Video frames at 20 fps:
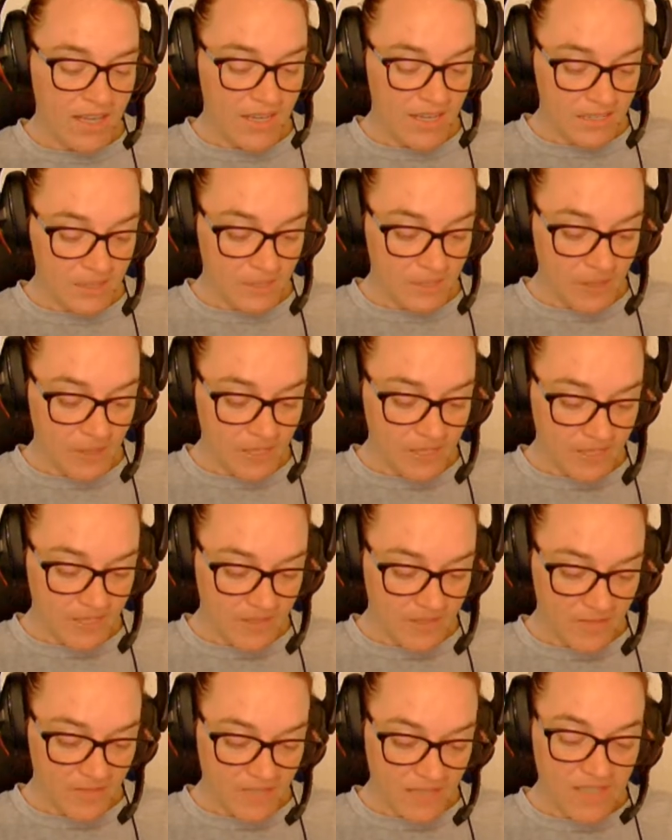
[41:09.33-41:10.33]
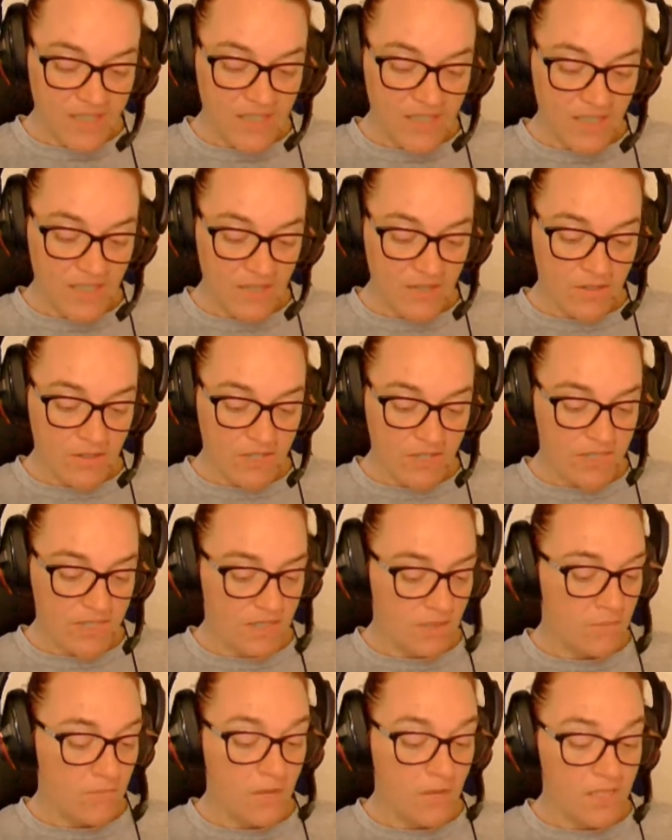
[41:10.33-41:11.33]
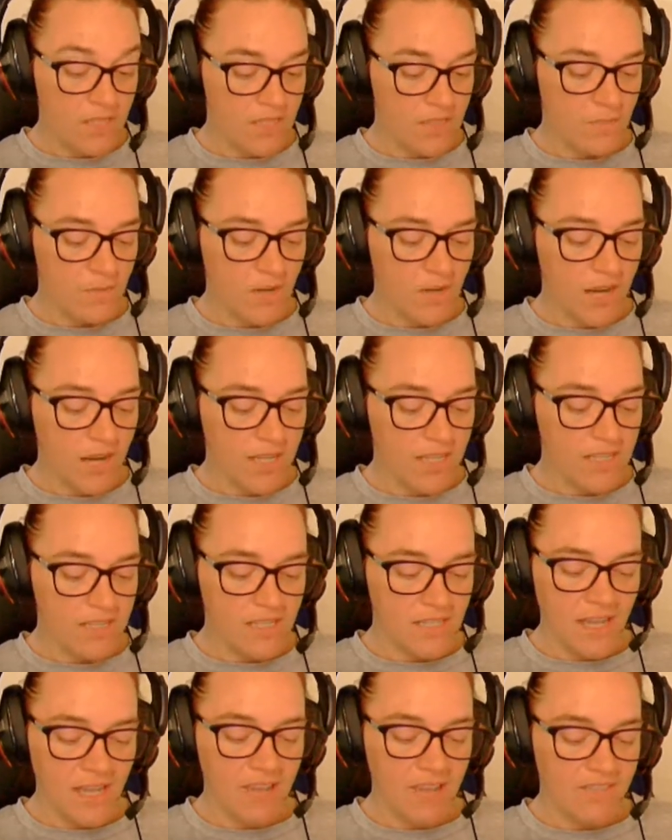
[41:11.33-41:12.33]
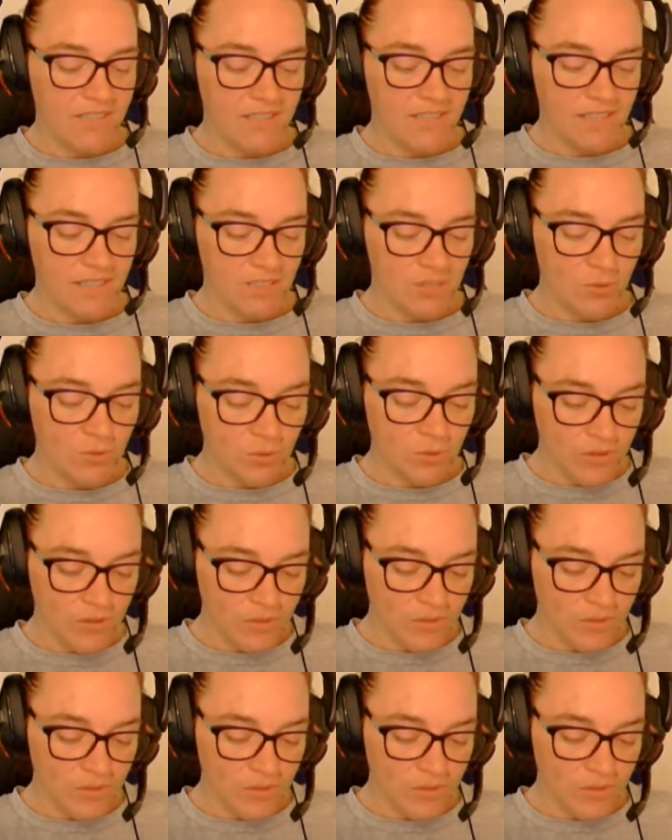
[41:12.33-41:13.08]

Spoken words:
a species of desk decoration much prized in Avonlea school.